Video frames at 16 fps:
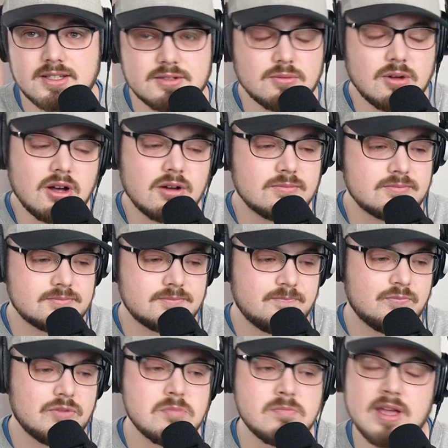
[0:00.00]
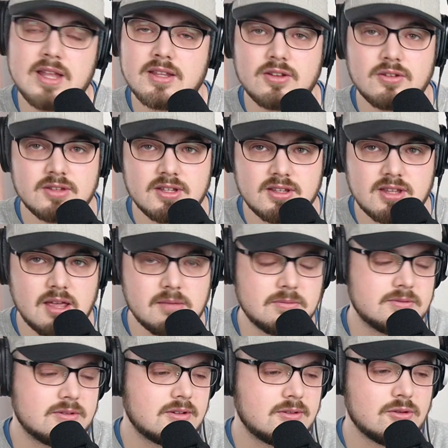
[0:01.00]
as well, depending on the type
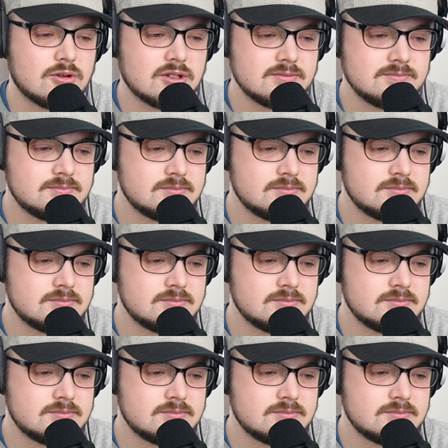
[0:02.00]
of the chord.